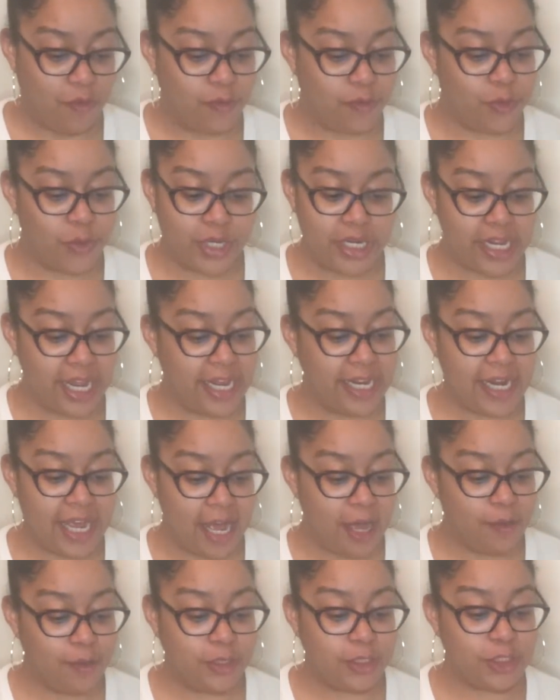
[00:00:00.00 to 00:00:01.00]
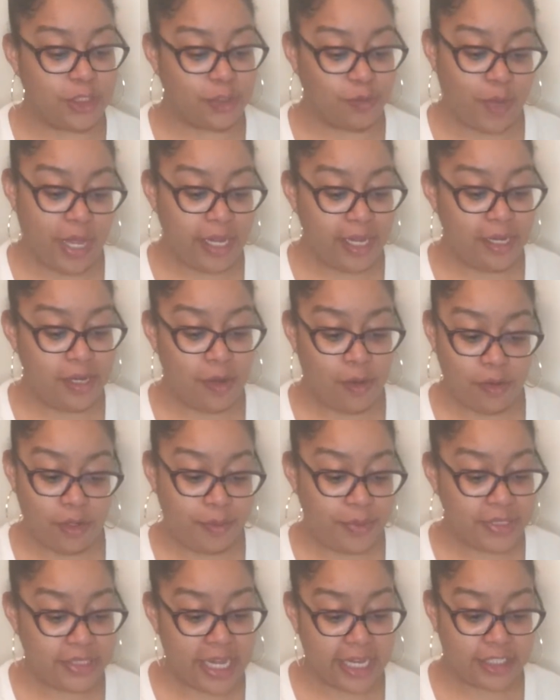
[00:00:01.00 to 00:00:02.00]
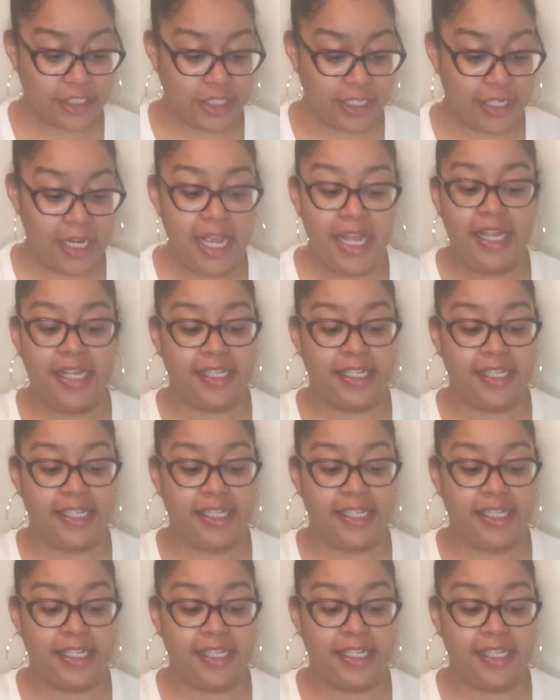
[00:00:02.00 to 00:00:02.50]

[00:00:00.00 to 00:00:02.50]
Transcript: 48-hour sweat and odor protection